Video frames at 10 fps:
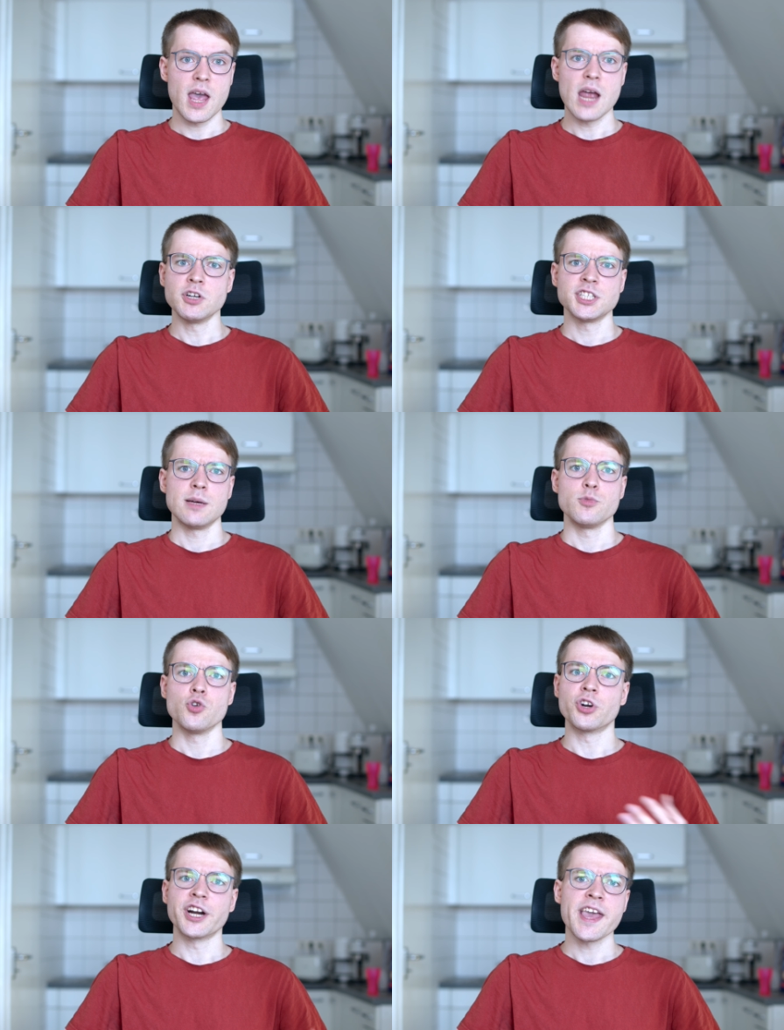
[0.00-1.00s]
Every time you
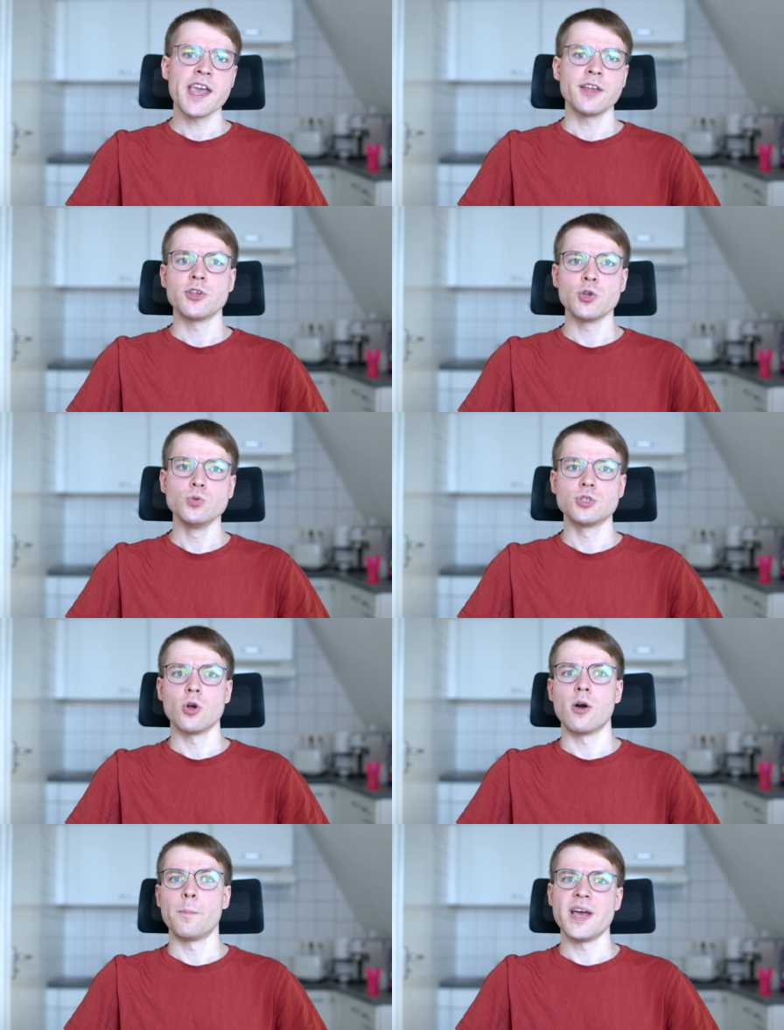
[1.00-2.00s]
create, use,
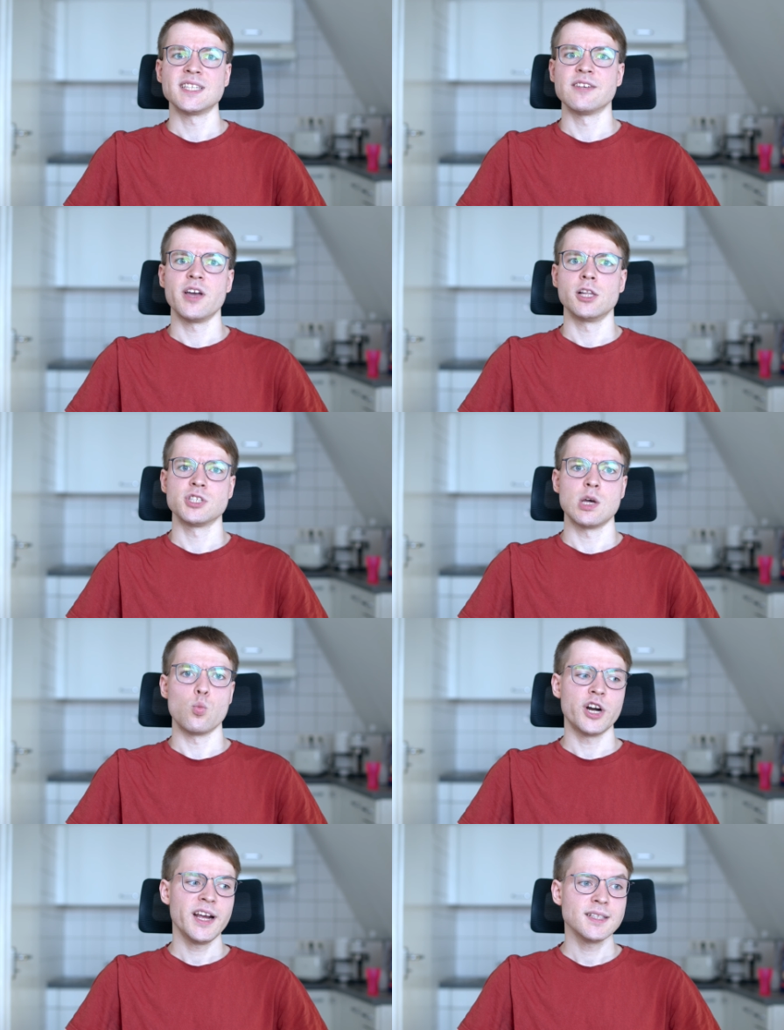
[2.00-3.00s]
or pass a value
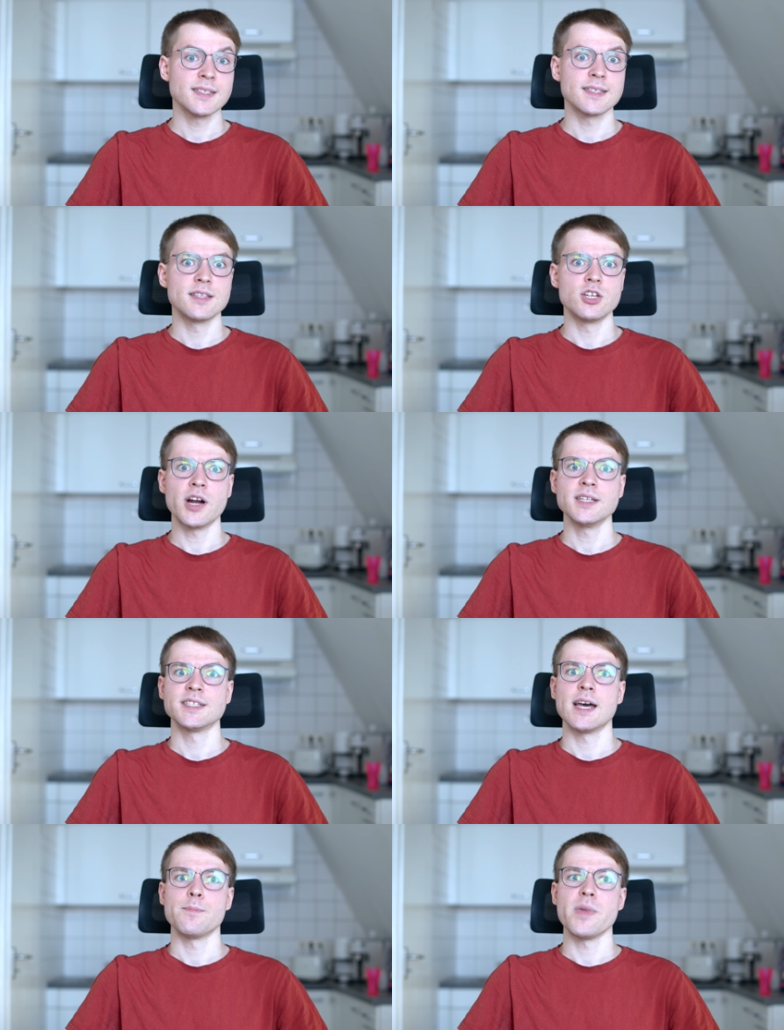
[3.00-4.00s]
somewhere else, the
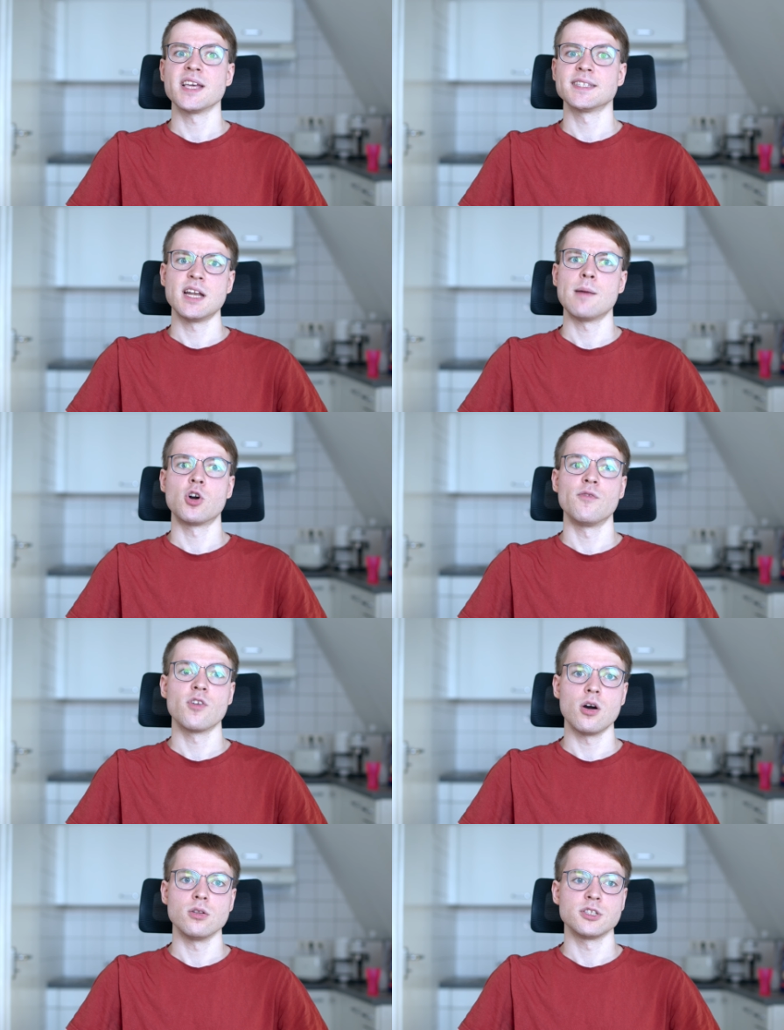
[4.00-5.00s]
runtime makes a number of
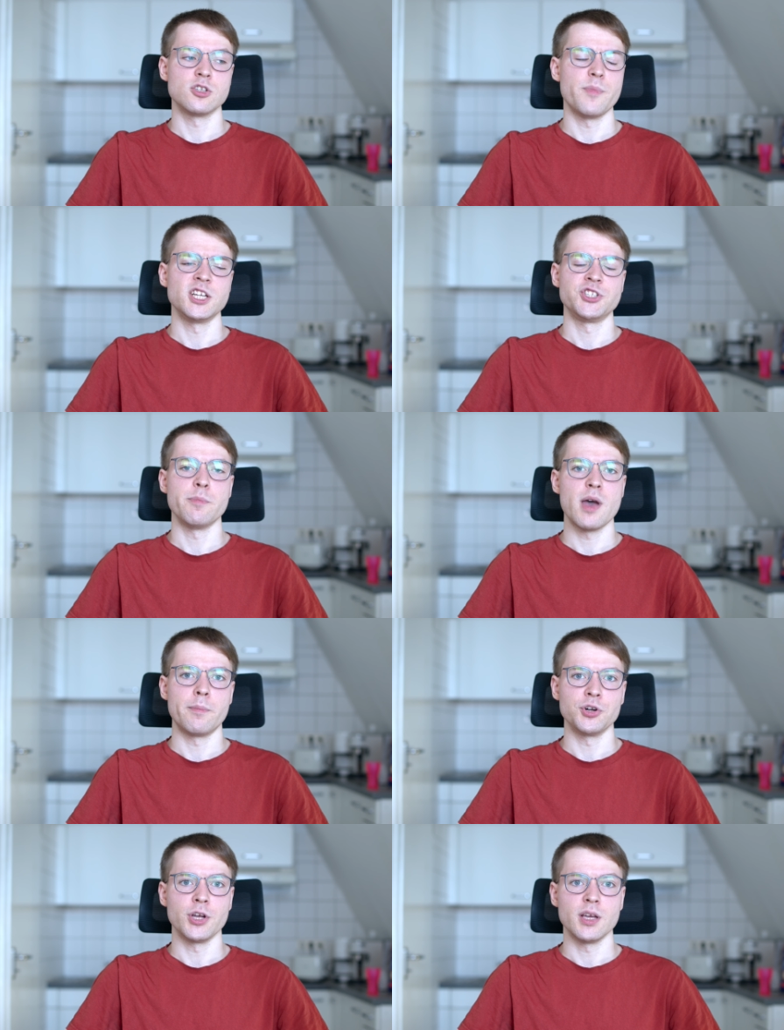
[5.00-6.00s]
calls to manage the
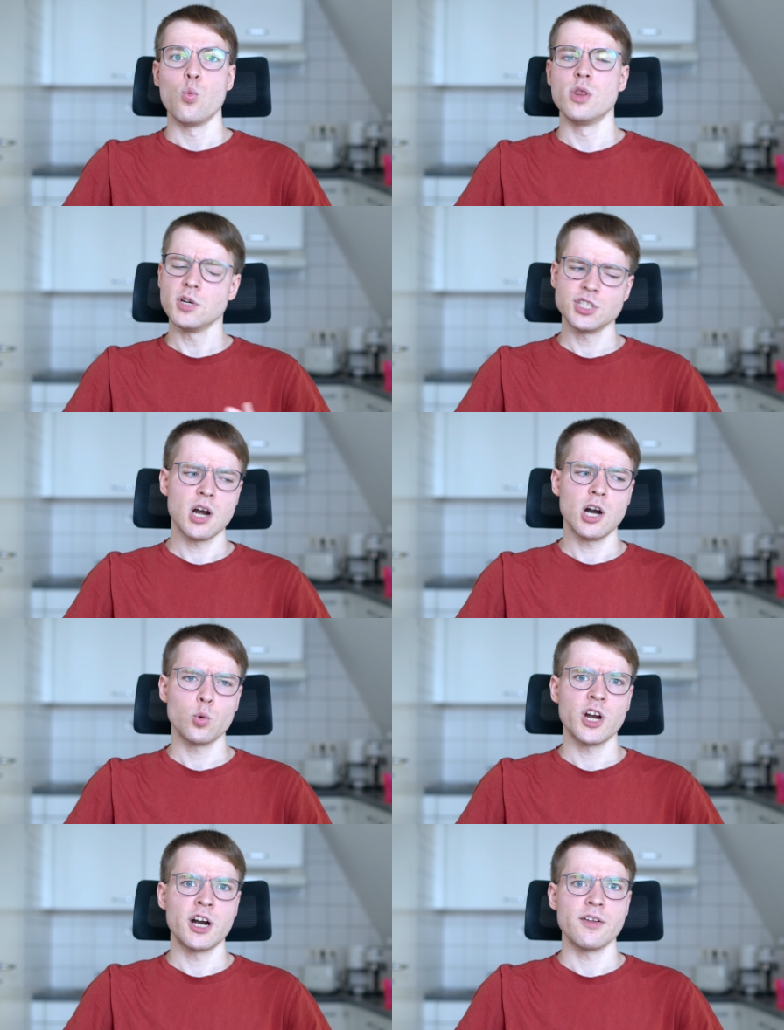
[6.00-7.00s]
memory. With most
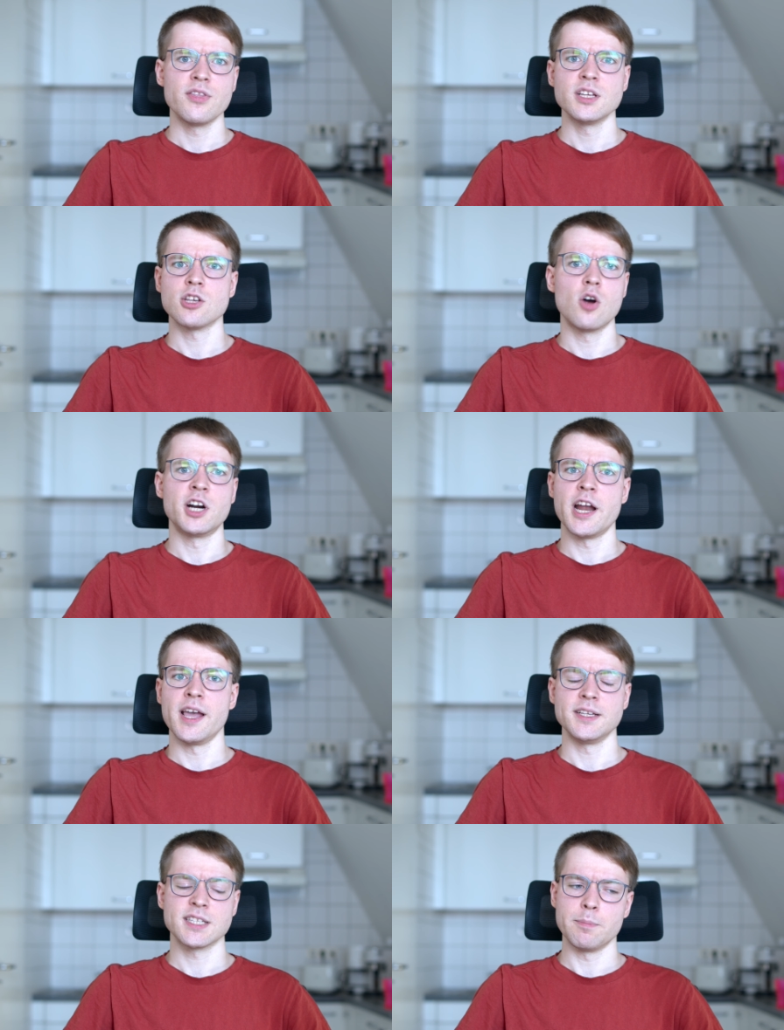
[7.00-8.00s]
hardware, this overhead
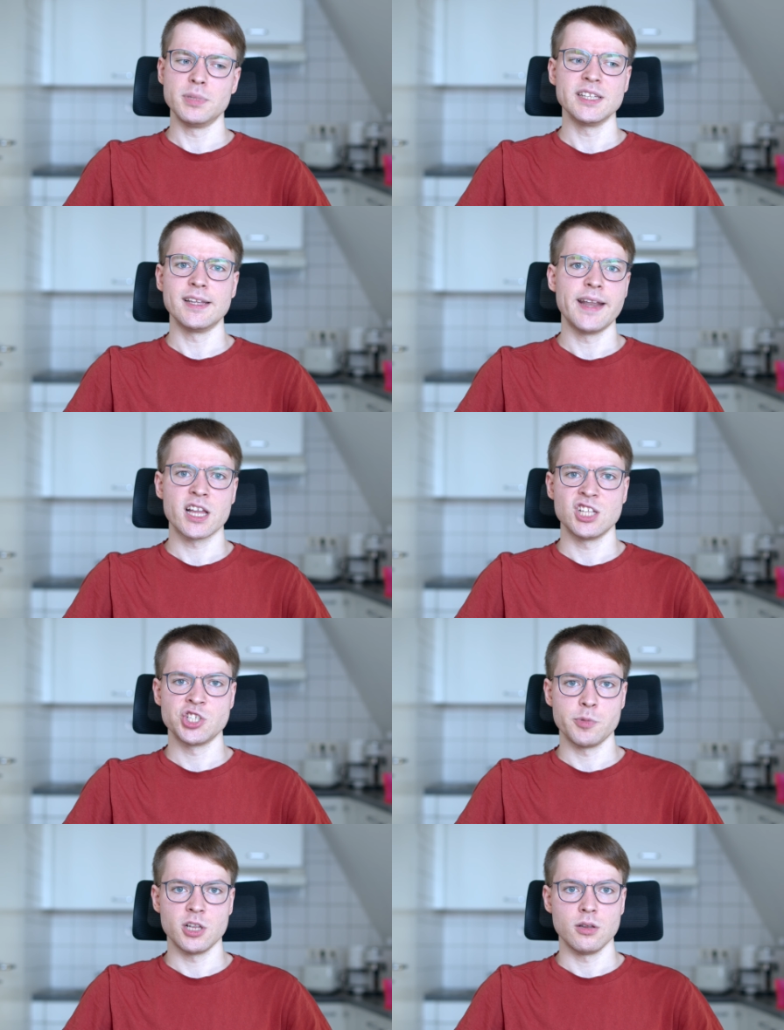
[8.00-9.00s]
is completely
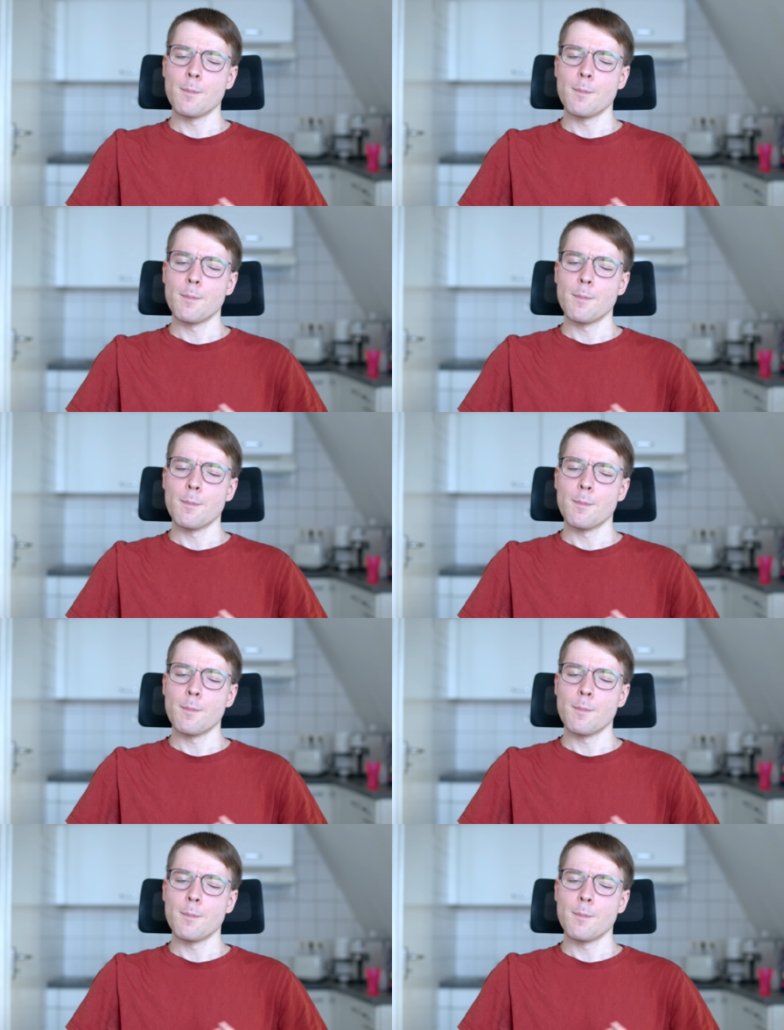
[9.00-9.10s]
negligible.